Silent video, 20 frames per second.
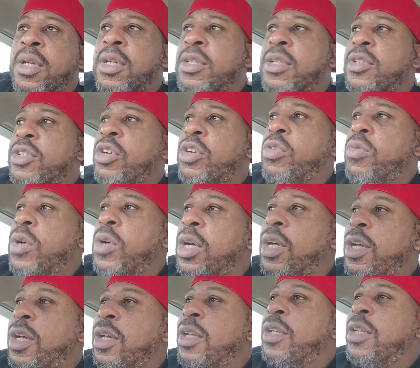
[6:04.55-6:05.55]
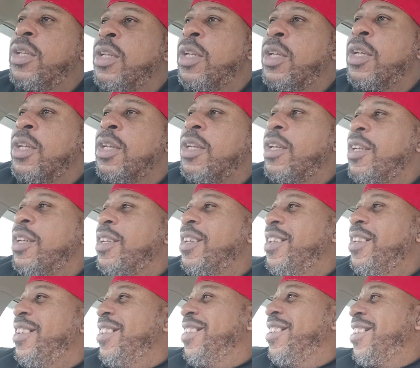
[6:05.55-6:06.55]
So uh,
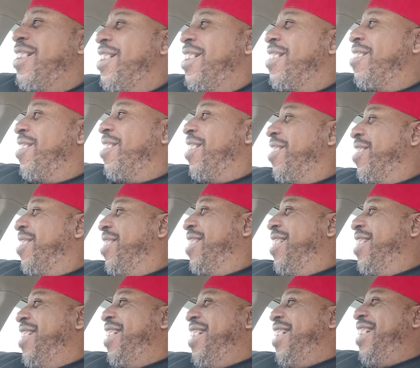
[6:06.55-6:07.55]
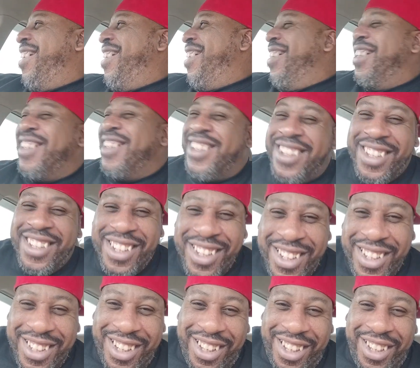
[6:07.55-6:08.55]
look at Gregory.
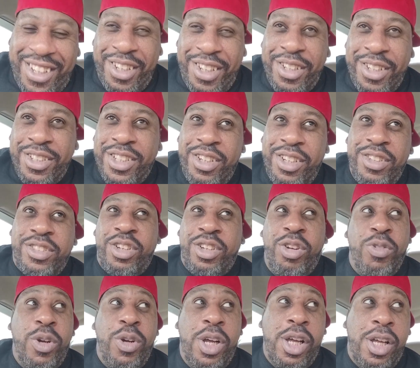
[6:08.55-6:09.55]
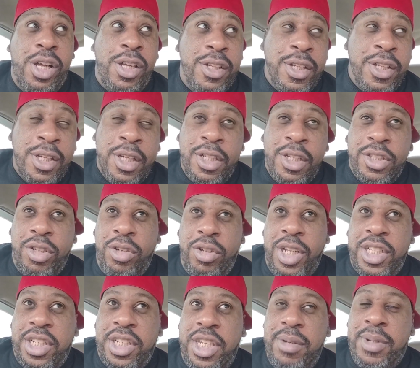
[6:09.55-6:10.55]
uh, so so uh, so
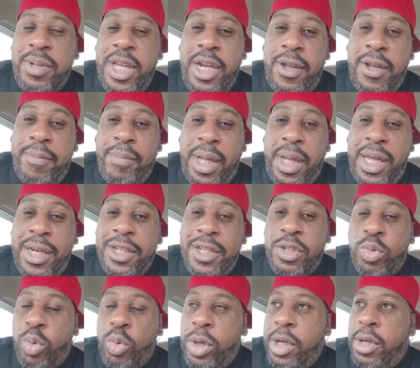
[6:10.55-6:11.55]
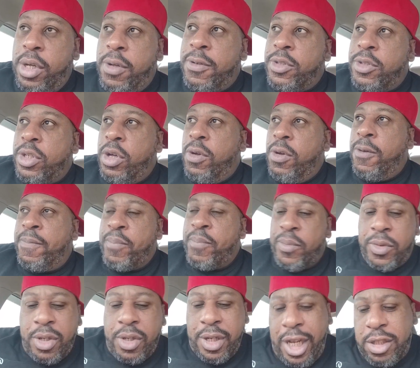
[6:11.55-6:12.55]
let's keep that in mind as well. So
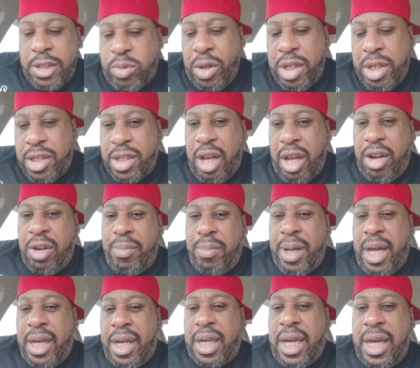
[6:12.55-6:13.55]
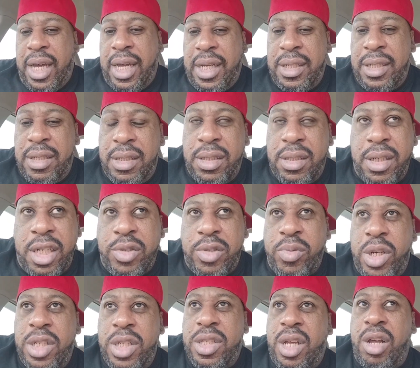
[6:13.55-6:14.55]
that's what it's all about, guys. That's
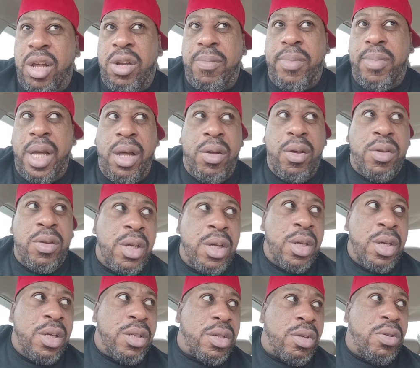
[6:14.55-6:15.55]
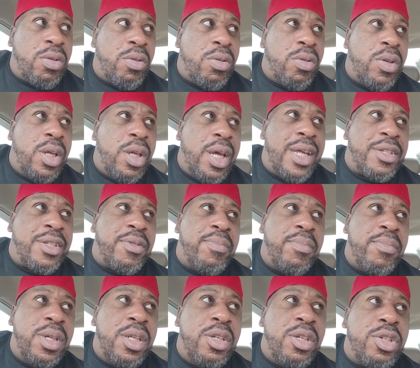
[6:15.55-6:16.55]
what it's all about. So as a
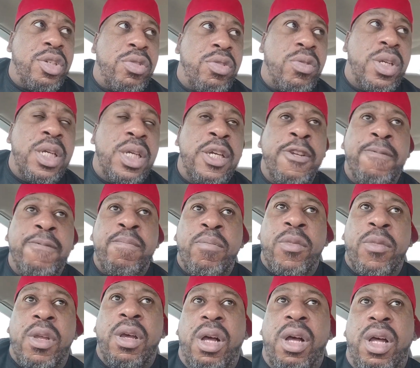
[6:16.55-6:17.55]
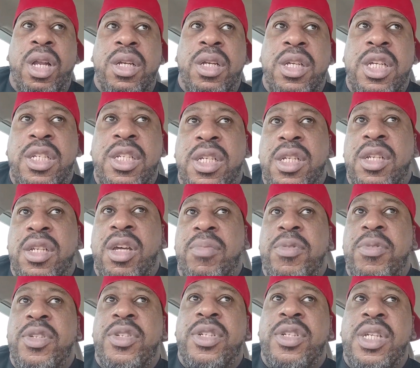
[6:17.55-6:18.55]
ministry, uh,
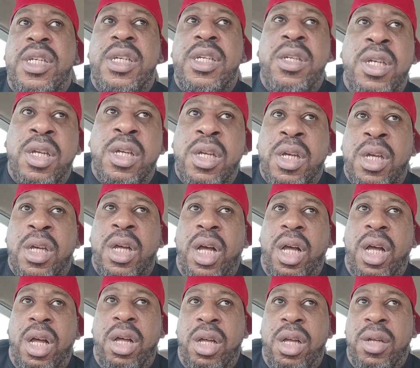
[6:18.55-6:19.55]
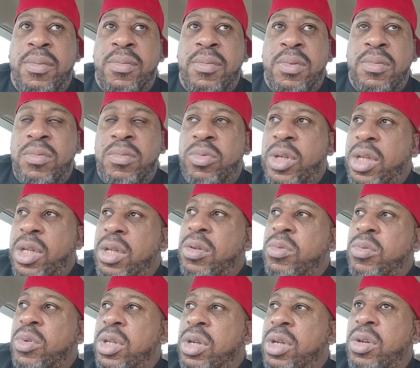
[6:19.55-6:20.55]
DTWC, um, we're,
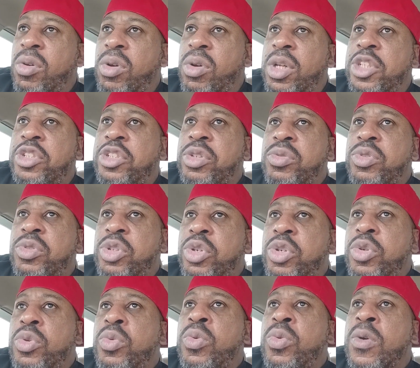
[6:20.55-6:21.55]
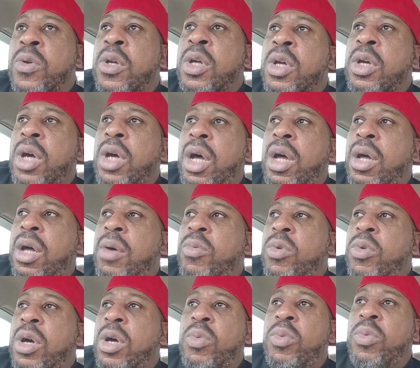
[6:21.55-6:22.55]
we're going to do uh,
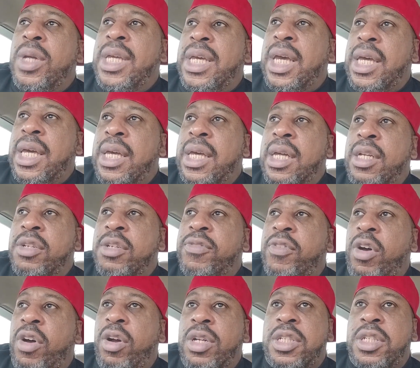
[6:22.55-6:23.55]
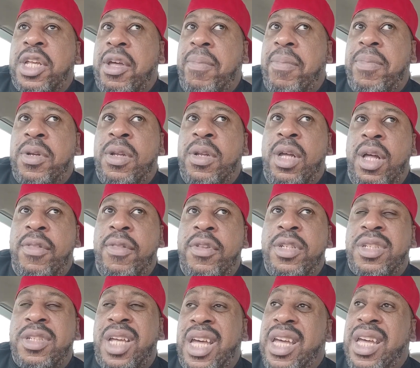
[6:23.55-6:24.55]
what we can as far as helping
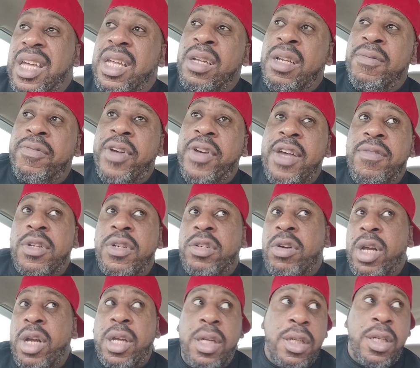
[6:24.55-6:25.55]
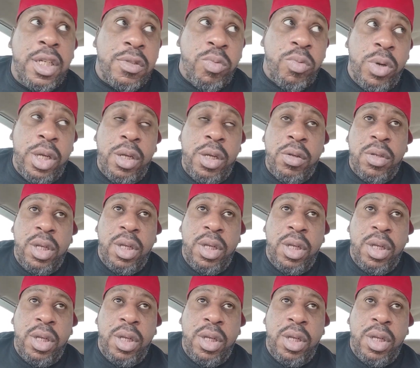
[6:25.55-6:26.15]
others and favor trucking as well.